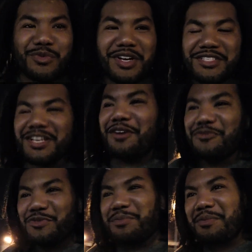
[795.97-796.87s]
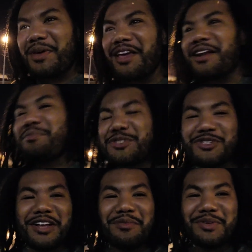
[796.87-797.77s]
watch out for me, man. I'm gonna
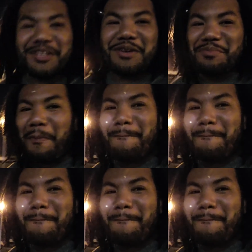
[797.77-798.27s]
try to become